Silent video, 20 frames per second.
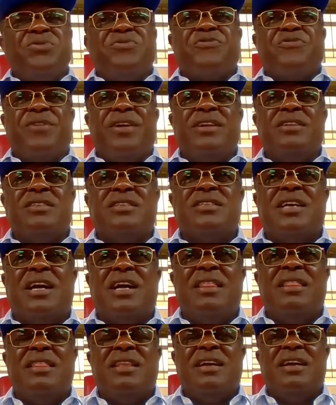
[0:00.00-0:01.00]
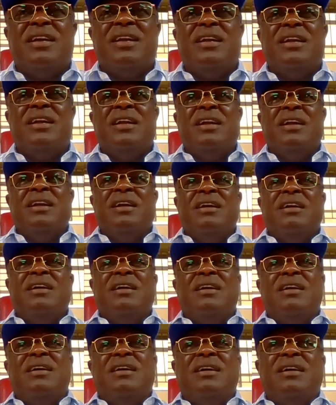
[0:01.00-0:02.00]
very good friend, and uh,
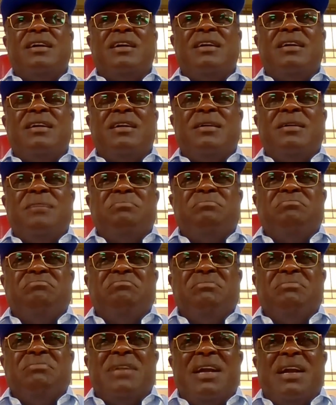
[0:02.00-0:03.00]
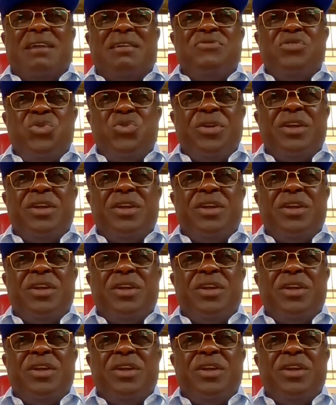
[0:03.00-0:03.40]
uh, um,